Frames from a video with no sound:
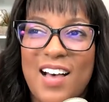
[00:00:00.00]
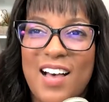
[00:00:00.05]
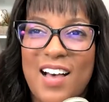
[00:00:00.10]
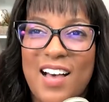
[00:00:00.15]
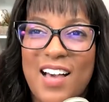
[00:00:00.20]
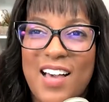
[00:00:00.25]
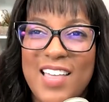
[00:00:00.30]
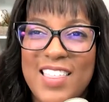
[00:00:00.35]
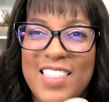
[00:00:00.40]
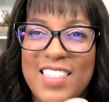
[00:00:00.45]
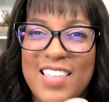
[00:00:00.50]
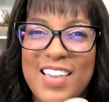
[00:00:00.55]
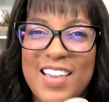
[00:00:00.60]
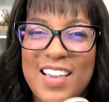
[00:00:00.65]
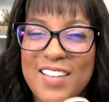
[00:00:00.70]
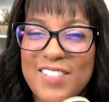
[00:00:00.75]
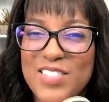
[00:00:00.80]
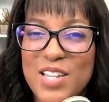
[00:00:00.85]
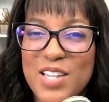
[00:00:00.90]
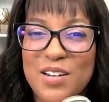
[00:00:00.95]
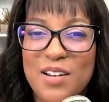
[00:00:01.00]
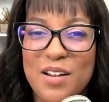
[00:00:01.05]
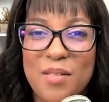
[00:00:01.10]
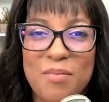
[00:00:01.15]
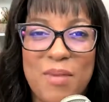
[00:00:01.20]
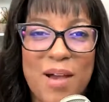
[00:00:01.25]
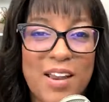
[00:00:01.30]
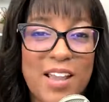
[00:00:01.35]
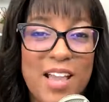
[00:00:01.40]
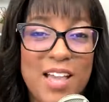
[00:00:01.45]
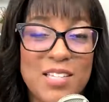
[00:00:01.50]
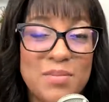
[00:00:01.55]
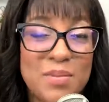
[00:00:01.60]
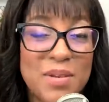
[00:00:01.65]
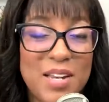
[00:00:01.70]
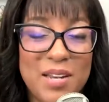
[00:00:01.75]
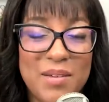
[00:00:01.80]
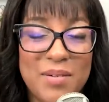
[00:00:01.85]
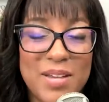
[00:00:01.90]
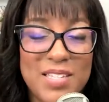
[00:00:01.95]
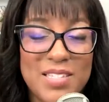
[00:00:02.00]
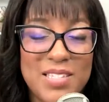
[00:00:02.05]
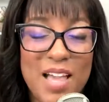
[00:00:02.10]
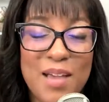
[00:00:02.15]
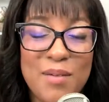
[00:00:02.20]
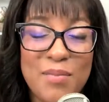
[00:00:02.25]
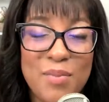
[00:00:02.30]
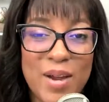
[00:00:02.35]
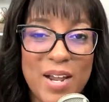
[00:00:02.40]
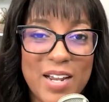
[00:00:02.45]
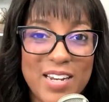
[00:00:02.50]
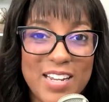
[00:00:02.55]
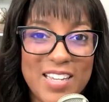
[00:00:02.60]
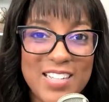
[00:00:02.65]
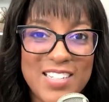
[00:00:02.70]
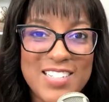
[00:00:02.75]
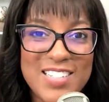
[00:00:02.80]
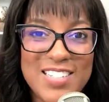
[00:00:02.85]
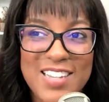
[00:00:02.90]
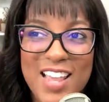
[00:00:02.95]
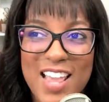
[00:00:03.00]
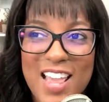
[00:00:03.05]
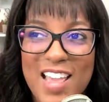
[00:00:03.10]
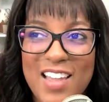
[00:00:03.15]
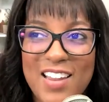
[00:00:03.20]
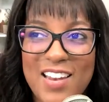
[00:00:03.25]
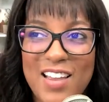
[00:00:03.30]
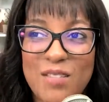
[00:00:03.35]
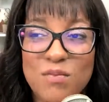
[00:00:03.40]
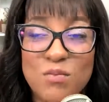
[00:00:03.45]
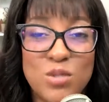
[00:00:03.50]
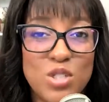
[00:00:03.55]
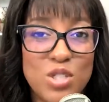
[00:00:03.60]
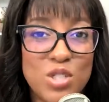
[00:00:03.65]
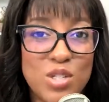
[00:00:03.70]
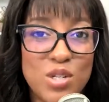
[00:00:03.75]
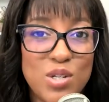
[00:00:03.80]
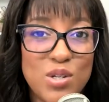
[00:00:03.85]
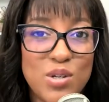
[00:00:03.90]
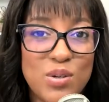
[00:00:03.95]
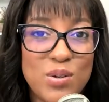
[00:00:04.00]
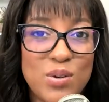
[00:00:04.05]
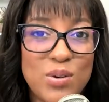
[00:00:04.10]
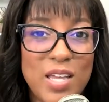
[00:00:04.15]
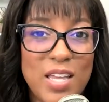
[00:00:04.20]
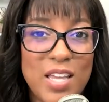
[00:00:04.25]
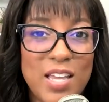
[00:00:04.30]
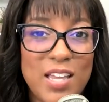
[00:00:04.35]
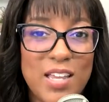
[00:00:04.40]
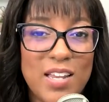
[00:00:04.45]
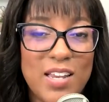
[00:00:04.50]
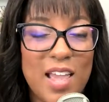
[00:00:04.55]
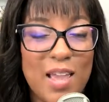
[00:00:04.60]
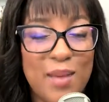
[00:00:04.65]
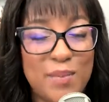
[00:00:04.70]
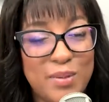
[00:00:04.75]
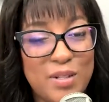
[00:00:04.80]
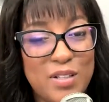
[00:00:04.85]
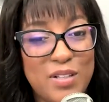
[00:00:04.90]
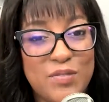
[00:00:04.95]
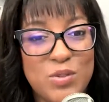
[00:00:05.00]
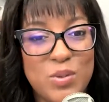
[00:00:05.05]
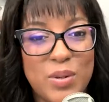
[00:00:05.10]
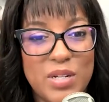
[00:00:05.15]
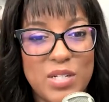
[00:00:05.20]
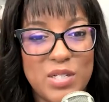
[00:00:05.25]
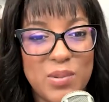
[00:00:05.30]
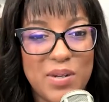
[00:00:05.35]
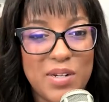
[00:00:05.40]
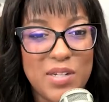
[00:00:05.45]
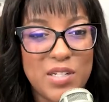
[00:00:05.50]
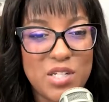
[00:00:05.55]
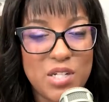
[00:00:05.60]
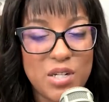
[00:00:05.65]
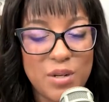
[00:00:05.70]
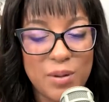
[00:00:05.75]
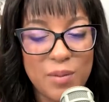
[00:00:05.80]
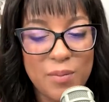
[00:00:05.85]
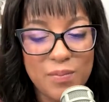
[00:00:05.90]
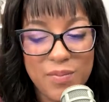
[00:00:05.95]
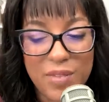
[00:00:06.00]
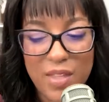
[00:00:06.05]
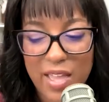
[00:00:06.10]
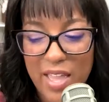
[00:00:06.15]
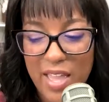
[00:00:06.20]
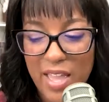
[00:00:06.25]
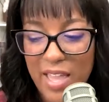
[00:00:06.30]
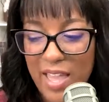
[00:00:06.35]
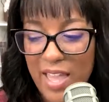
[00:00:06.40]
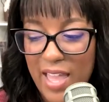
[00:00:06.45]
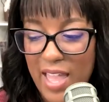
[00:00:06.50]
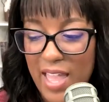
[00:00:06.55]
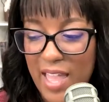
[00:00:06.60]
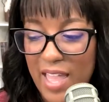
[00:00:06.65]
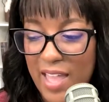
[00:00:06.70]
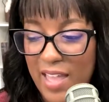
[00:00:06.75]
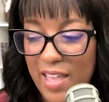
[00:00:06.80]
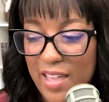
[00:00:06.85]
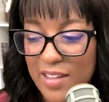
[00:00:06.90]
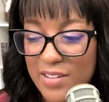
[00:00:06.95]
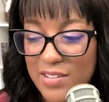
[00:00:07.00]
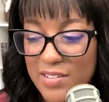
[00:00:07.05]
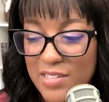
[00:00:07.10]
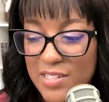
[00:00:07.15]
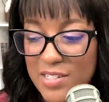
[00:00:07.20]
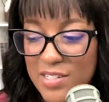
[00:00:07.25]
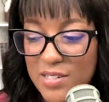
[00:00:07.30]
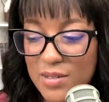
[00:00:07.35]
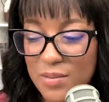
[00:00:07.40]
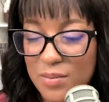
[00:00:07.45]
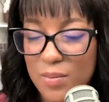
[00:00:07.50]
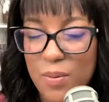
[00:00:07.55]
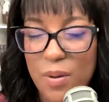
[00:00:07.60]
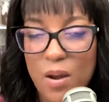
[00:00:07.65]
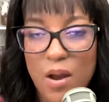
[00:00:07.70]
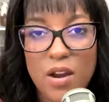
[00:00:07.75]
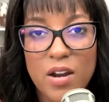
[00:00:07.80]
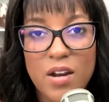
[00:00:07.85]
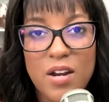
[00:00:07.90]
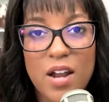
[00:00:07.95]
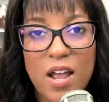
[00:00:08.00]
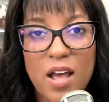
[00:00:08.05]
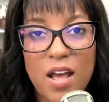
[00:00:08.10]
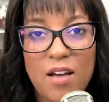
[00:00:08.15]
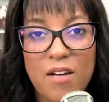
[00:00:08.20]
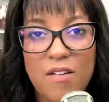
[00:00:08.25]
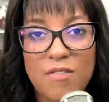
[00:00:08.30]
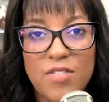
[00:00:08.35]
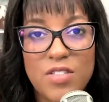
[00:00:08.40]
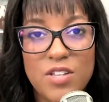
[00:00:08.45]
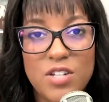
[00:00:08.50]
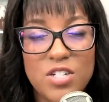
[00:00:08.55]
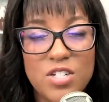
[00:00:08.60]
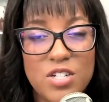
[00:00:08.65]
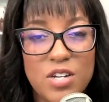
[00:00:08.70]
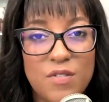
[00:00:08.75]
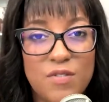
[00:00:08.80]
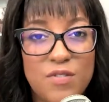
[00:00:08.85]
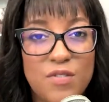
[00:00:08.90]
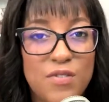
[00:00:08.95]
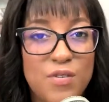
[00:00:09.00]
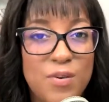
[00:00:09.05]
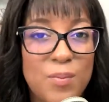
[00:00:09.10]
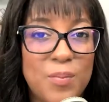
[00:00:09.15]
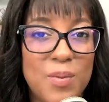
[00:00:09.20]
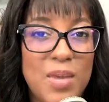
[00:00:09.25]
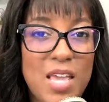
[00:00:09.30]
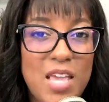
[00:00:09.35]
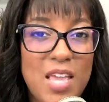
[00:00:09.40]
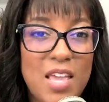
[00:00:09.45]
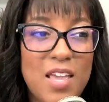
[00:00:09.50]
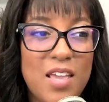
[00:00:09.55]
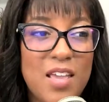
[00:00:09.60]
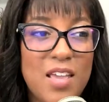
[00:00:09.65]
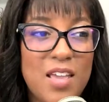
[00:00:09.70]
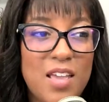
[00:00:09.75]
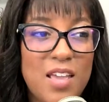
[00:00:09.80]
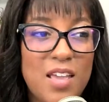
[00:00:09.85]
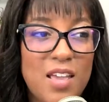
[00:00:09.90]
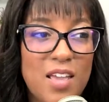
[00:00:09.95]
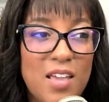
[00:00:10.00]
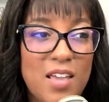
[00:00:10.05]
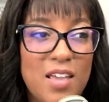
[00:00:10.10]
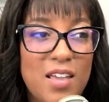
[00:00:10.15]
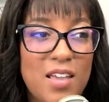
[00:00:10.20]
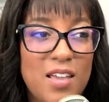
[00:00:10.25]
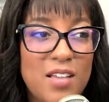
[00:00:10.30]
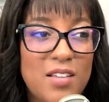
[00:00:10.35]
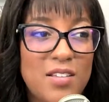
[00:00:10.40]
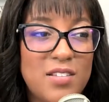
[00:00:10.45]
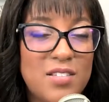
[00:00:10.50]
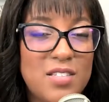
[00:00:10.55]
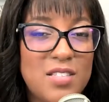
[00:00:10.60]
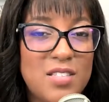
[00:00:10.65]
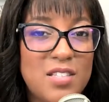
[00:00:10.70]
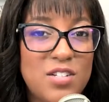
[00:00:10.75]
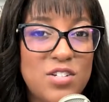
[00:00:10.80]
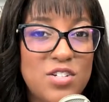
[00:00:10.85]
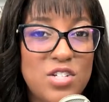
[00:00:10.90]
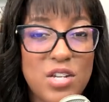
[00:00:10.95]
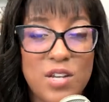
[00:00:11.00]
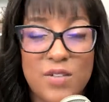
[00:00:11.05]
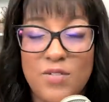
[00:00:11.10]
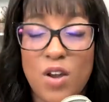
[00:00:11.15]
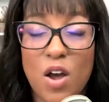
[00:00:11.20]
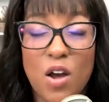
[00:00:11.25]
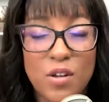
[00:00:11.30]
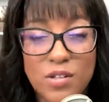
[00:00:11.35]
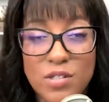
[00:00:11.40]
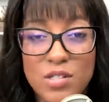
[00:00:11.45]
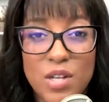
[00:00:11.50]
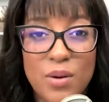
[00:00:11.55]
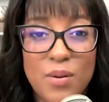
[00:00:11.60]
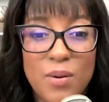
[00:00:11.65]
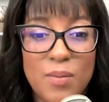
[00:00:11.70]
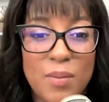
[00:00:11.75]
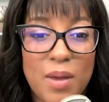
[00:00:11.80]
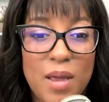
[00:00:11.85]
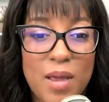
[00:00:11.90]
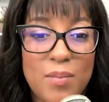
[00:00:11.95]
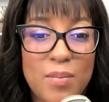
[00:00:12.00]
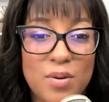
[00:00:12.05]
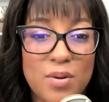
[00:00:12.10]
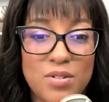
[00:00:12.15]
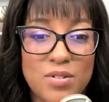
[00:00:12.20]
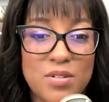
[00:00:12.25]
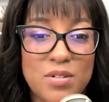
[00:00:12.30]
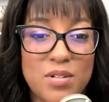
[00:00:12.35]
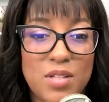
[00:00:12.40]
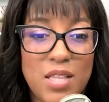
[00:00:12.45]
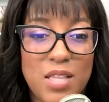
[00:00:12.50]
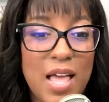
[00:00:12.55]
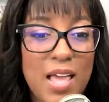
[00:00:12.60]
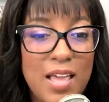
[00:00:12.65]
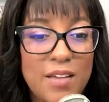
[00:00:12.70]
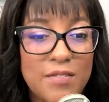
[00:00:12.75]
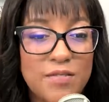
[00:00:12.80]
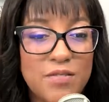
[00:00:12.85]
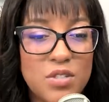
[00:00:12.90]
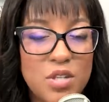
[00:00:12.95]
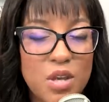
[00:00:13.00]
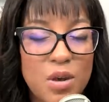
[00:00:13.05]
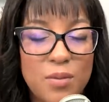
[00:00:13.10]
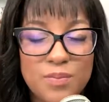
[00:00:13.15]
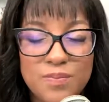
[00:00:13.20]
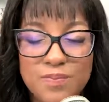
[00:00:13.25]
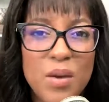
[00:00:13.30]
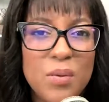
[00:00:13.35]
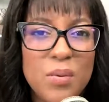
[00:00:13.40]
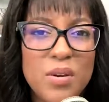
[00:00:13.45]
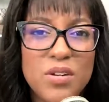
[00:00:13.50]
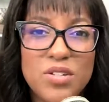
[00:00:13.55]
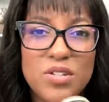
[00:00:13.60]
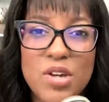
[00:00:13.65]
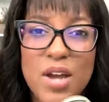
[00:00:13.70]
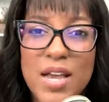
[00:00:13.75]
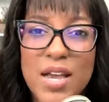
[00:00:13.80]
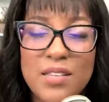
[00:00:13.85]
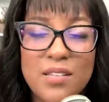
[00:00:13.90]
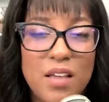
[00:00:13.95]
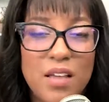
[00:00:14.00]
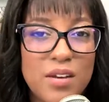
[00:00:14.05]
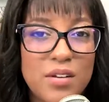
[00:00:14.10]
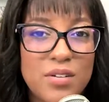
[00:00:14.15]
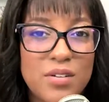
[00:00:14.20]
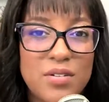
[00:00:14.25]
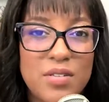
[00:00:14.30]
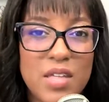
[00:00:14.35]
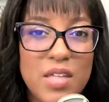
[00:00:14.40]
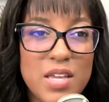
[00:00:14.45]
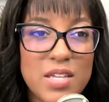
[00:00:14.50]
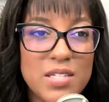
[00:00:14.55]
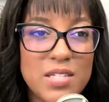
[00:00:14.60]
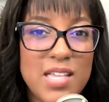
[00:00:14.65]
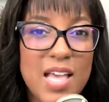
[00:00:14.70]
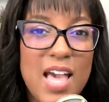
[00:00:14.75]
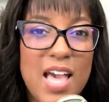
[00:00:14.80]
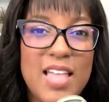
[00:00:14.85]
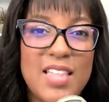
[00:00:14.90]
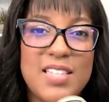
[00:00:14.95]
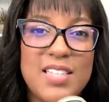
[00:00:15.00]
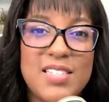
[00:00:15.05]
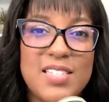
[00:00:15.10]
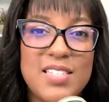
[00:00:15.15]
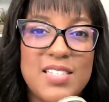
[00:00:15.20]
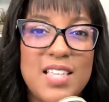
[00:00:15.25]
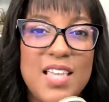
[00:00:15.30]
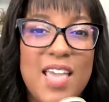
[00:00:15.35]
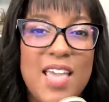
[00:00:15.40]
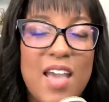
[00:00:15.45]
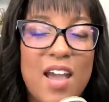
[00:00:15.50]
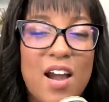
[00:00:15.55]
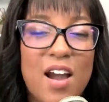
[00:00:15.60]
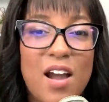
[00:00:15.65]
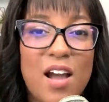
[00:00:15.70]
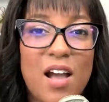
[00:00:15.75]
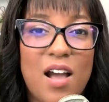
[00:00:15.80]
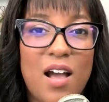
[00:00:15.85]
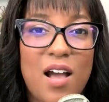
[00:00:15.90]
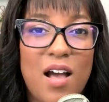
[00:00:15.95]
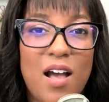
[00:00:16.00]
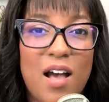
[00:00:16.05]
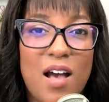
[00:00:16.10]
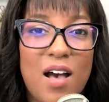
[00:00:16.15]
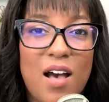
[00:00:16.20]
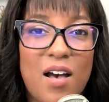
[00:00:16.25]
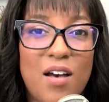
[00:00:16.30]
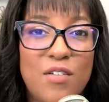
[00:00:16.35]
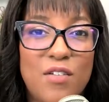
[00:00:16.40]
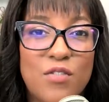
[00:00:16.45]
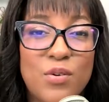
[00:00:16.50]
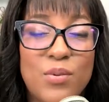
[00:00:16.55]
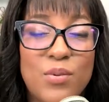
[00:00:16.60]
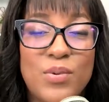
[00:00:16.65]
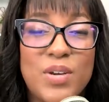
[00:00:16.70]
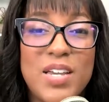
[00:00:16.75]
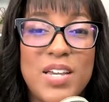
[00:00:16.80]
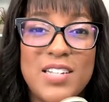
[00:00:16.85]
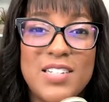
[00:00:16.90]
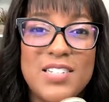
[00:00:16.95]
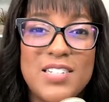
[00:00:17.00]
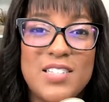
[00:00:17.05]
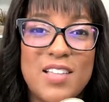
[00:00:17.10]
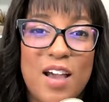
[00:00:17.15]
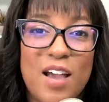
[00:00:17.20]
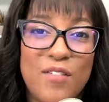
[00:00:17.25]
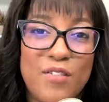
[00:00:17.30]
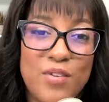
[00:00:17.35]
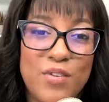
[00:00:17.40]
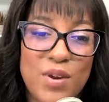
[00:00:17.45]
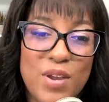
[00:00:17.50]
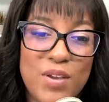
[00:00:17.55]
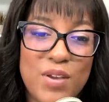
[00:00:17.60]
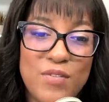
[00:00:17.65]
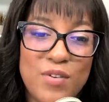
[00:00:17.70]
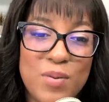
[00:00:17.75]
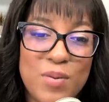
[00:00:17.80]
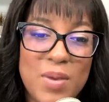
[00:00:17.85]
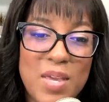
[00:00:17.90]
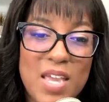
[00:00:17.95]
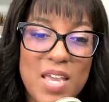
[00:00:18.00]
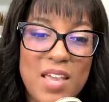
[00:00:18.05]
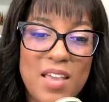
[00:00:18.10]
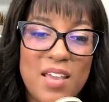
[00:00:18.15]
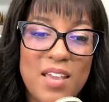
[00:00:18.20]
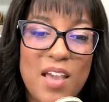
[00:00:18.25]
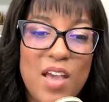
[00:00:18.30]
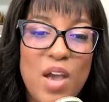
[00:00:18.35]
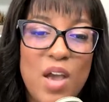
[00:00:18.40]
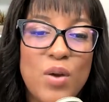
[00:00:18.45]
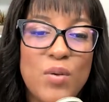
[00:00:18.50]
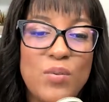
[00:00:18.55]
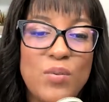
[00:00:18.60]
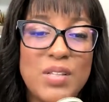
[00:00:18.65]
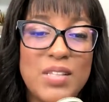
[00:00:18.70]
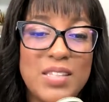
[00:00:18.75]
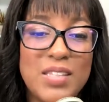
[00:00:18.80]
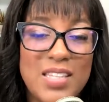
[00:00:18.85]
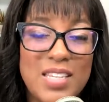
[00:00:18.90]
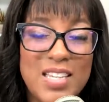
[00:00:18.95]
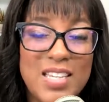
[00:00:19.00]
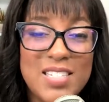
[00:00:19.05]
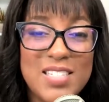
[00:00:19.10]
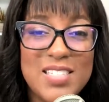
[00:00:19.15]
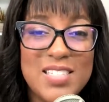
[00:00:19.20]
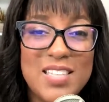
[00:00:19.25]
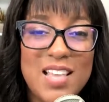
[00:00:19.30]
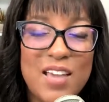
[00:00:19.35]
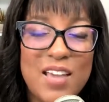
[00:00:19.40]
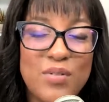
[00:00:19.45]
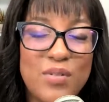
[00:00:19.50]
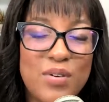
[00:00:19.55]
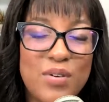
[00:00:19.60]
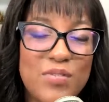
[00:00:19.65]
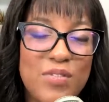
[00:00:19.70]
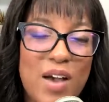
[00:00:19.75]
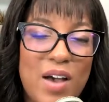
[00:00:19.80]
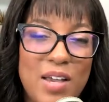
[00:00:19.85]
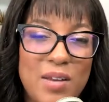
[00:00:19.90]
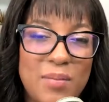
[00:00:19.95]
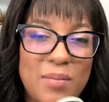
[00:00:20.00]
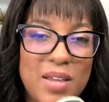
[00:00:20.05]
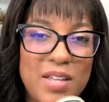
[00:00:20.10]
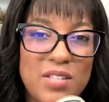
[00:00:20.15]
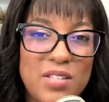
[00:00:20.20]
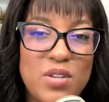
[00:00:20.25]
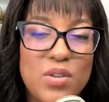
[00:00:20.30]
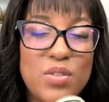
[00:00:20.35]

I think I've said it on podcast, but anyways, I'm pregnant and I'm due in April of 2022. And part of the shift for me is the shift also in my personal life. So I want to try a lot of new things. This is the era of rediscovery for me, release and refinement.